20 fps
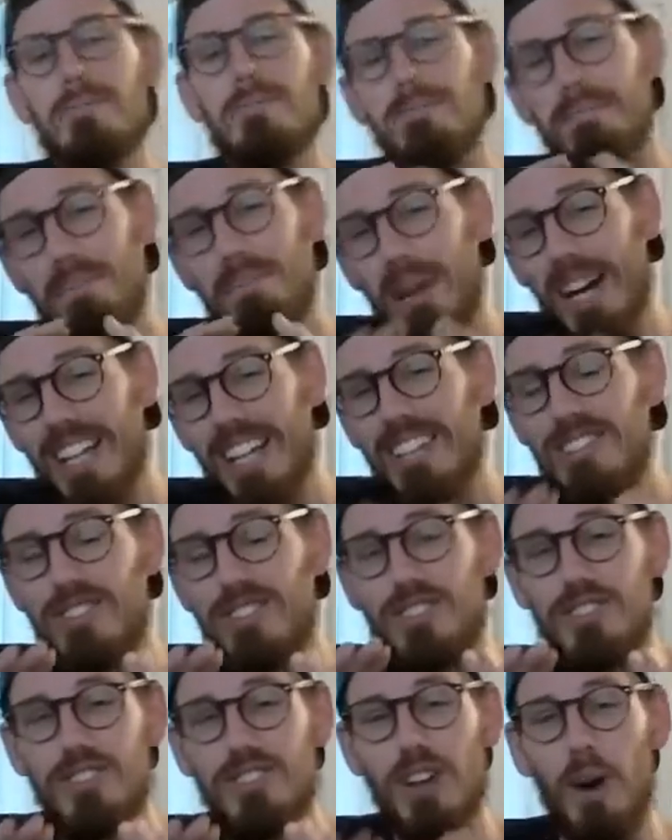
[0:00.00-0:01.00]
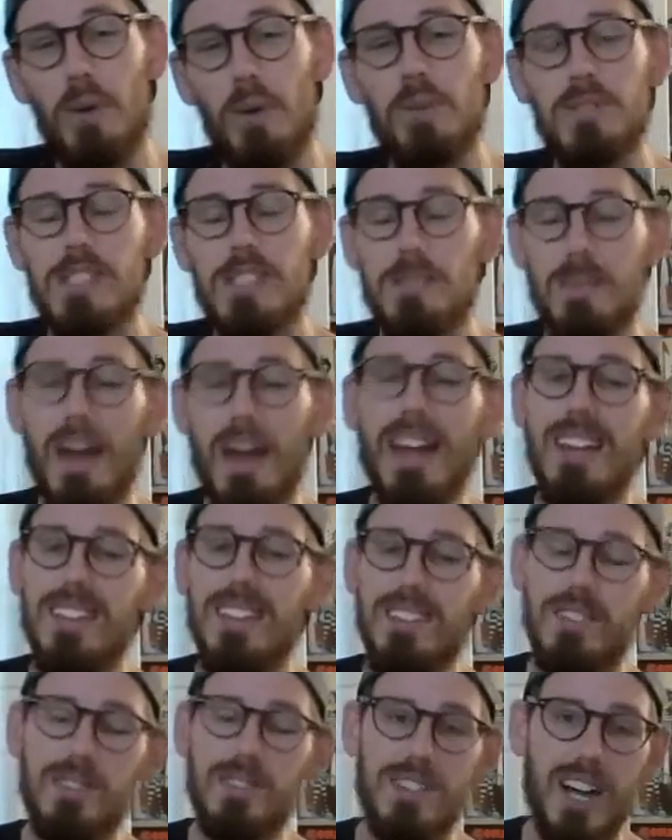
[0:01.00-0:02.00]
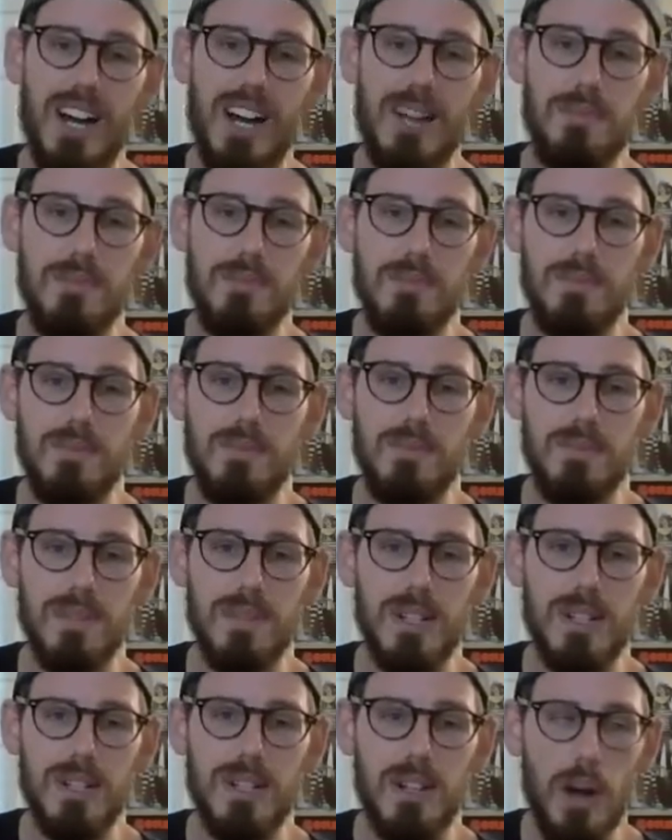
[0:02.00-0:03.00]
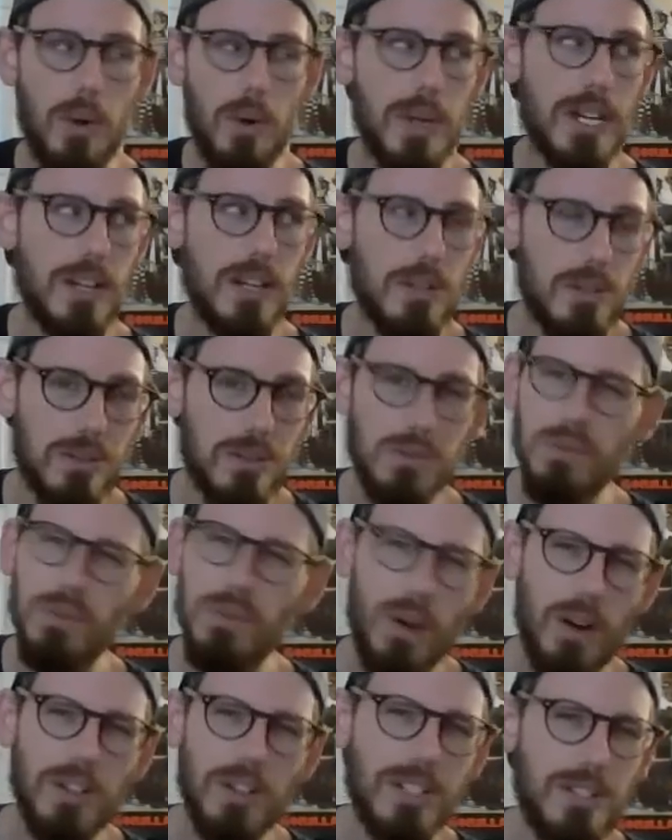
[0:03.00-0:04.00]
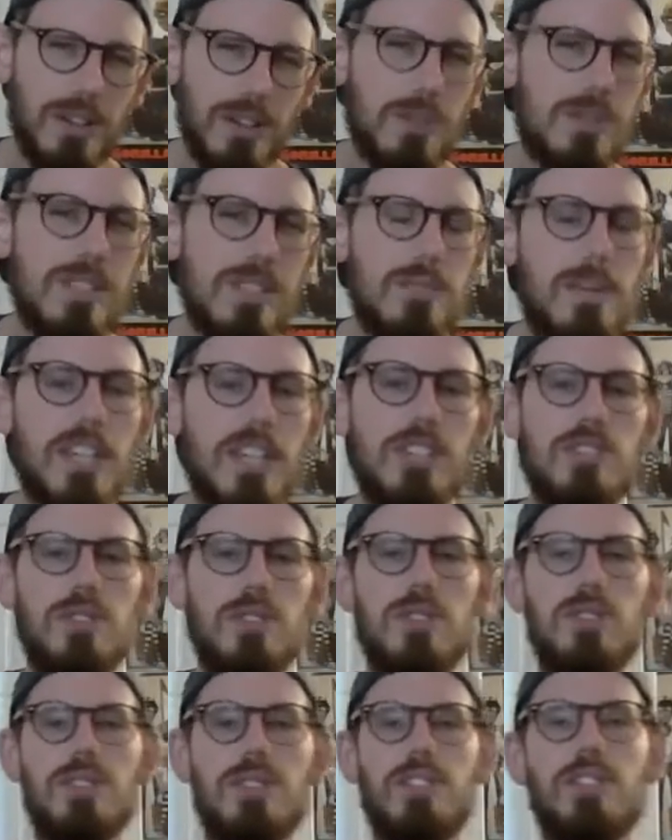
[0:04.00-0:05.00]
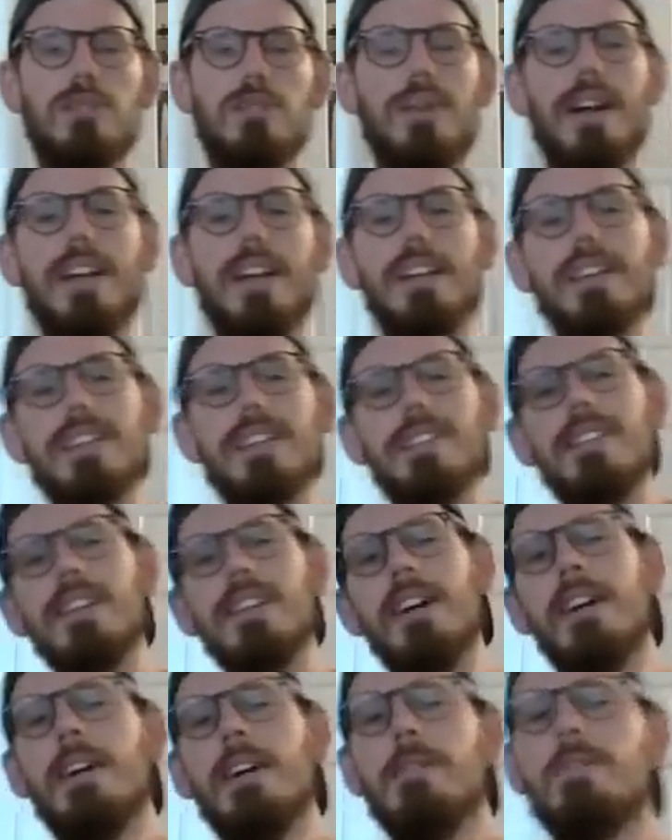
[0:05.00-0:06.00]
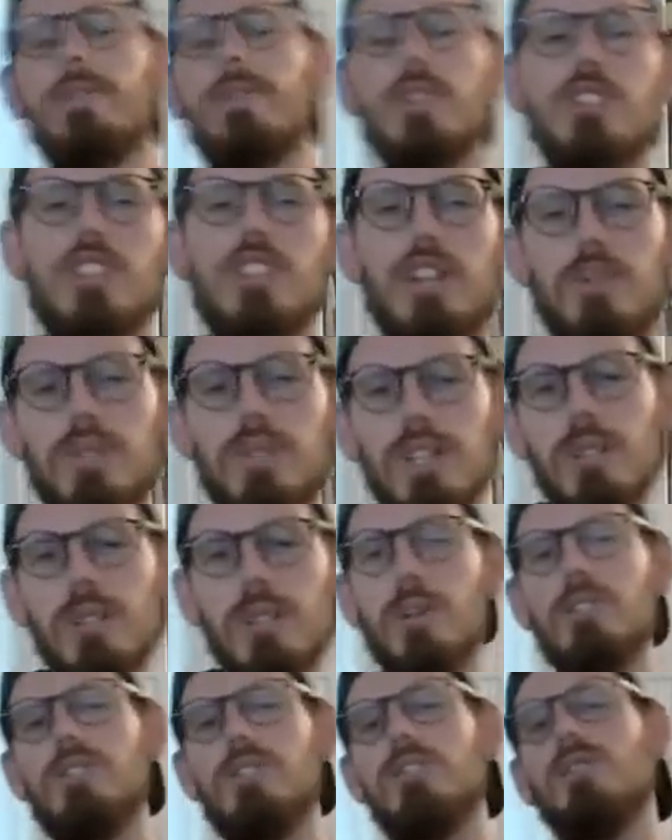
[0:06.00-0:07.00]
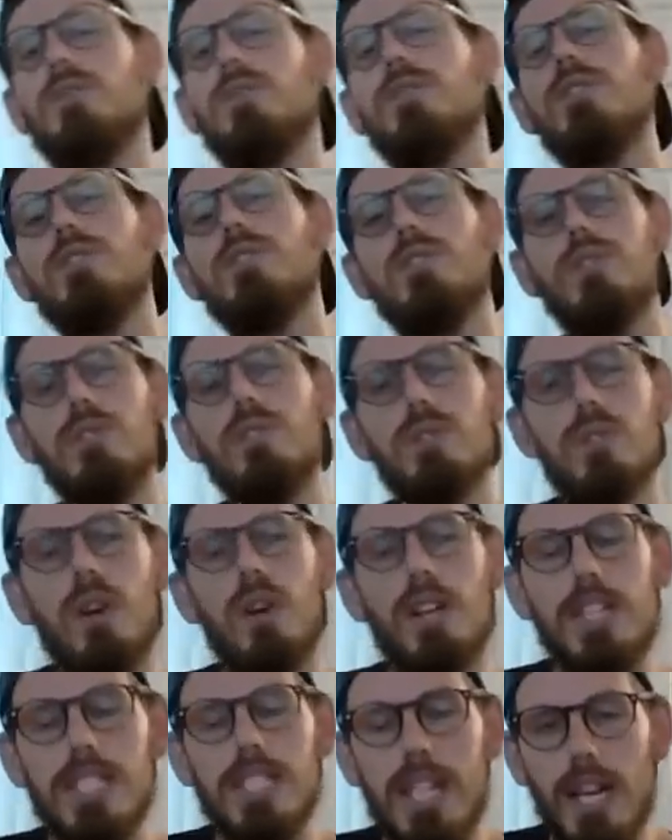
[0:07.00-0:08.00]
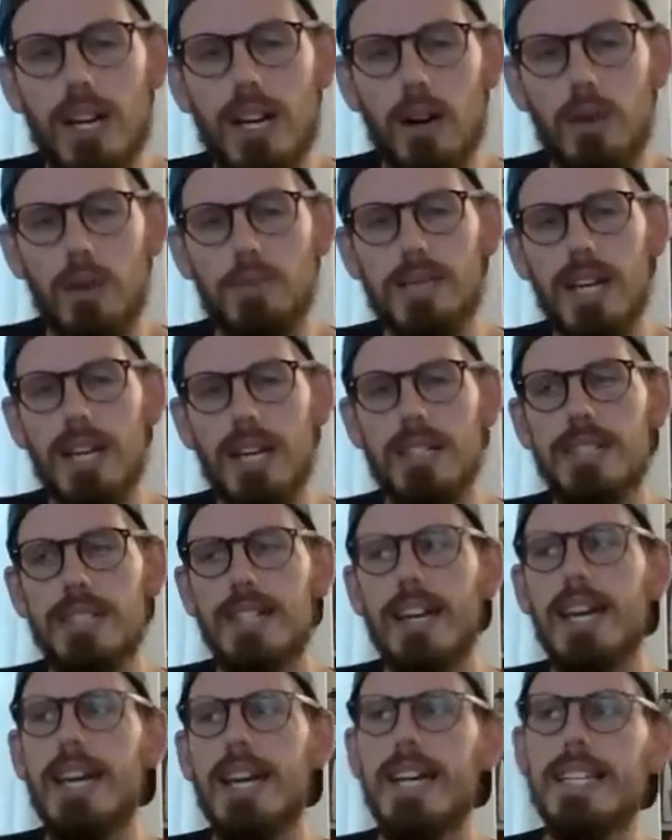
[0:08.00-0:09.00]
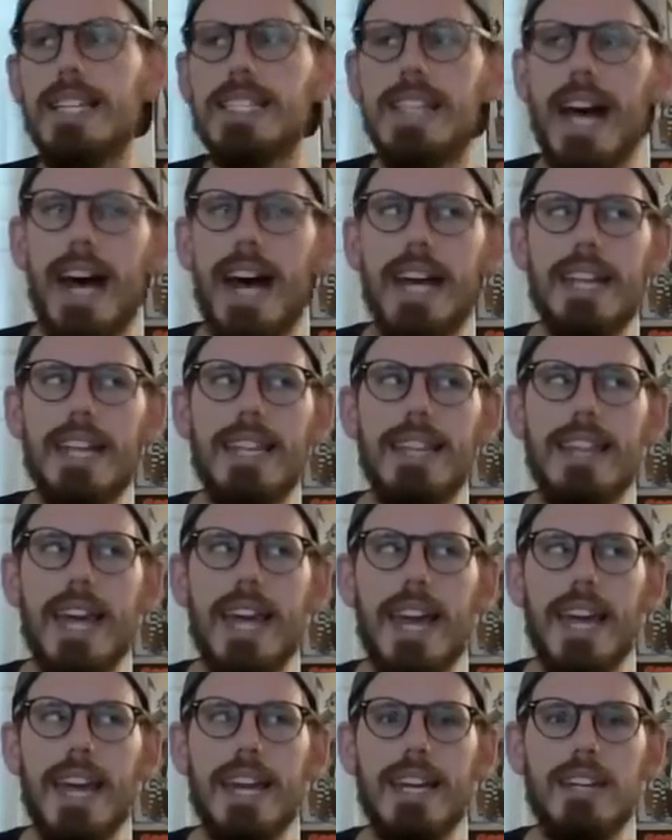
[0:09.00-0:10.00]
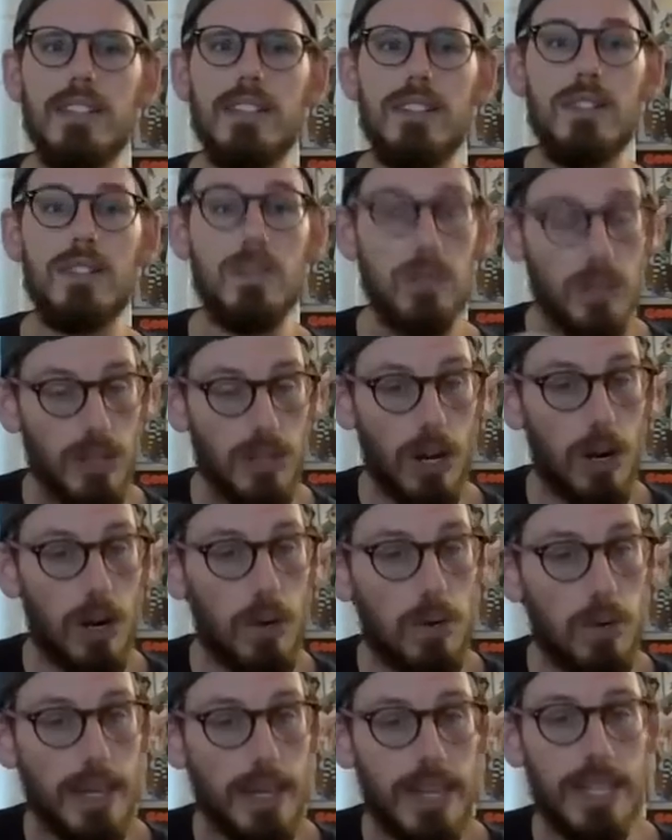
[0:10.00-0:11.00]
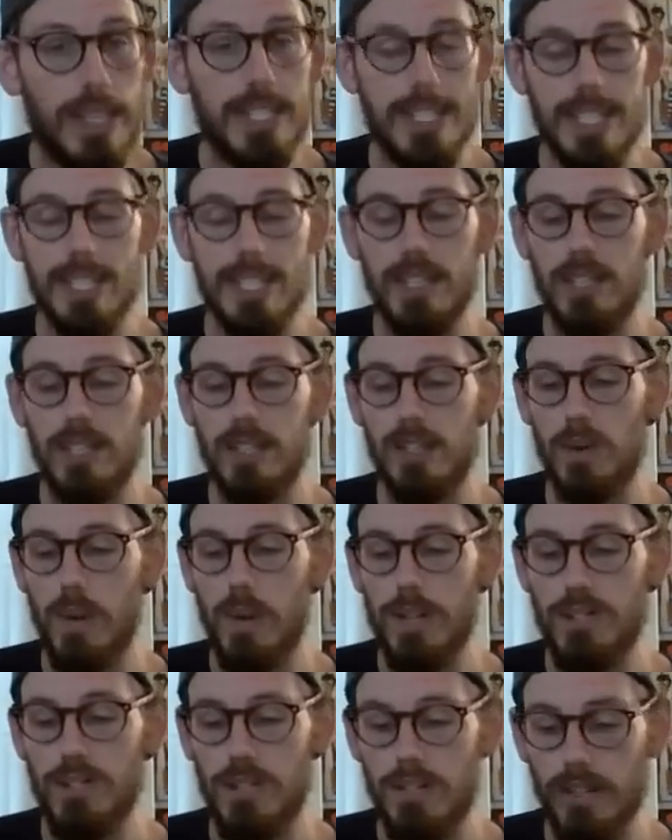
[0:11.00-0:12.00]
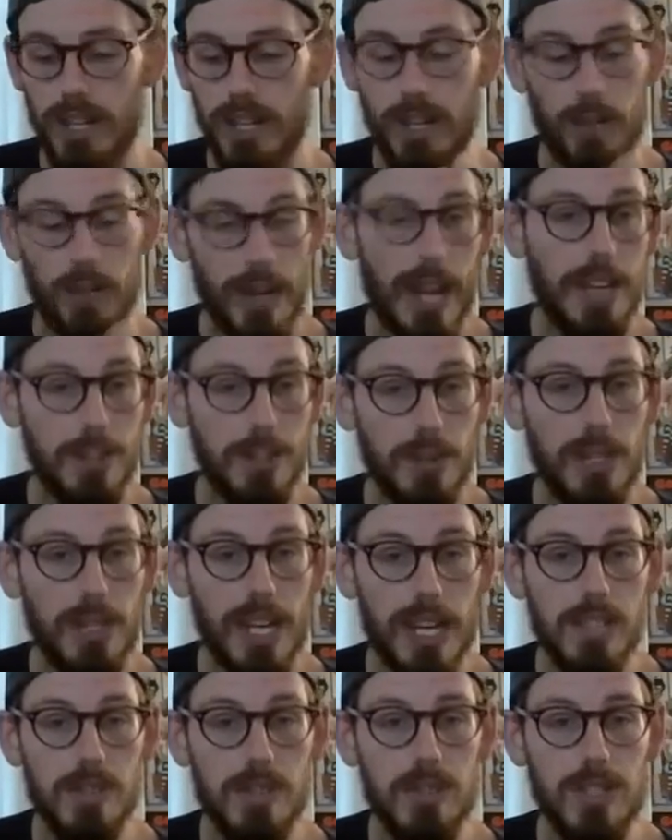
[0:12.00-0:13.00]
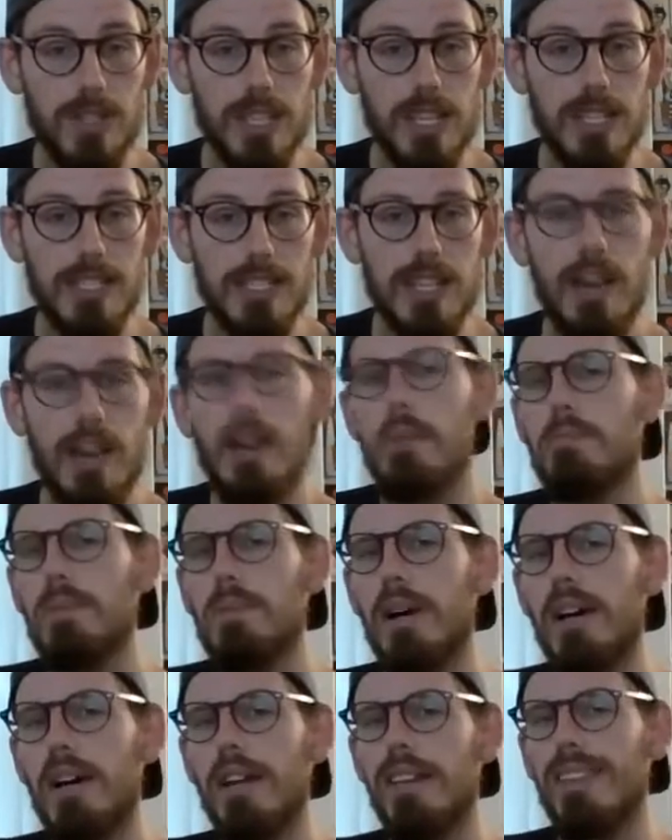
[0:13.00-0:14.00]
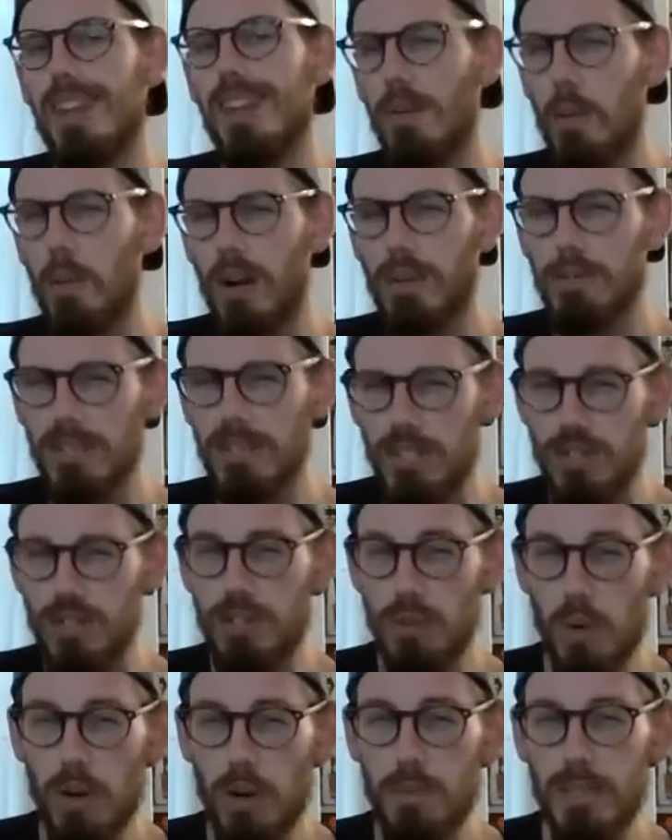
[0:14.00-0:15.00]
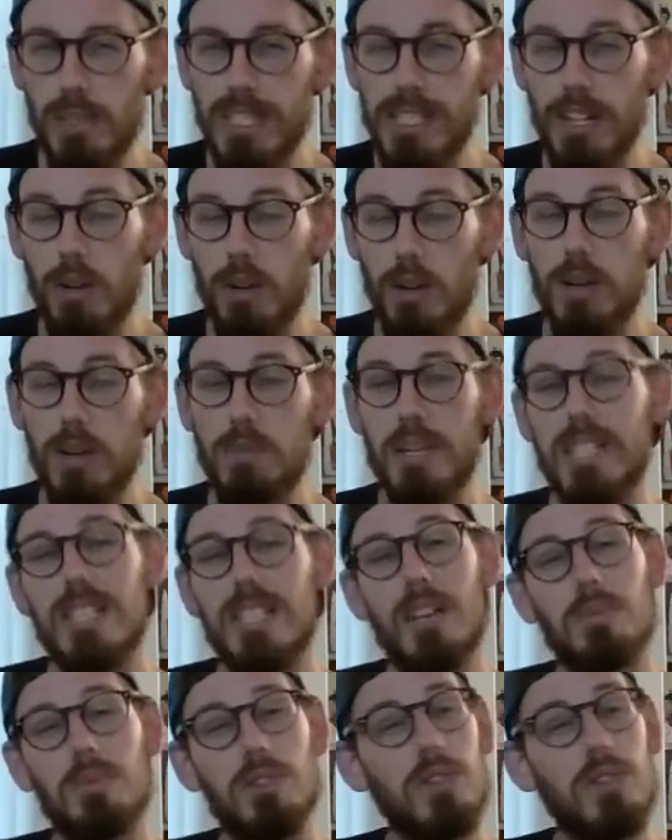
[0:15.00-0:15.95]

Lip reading: But don't spend your time going through all your notes to make sure you're right, because generally what students do on a take-home test is that they see the question and they're like, okay, I know the answer to this, but they want to be sure because they don't want to mess up.